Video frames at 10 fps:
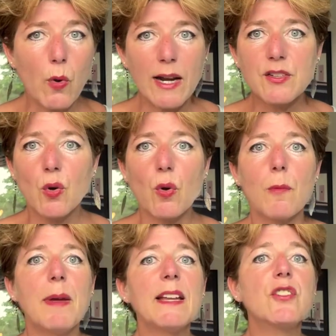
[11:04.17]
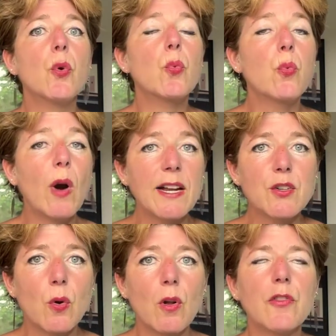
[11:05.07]
right goal. Make the right
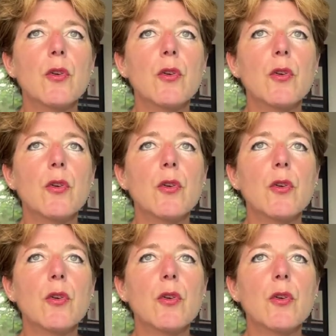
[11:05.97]
goal.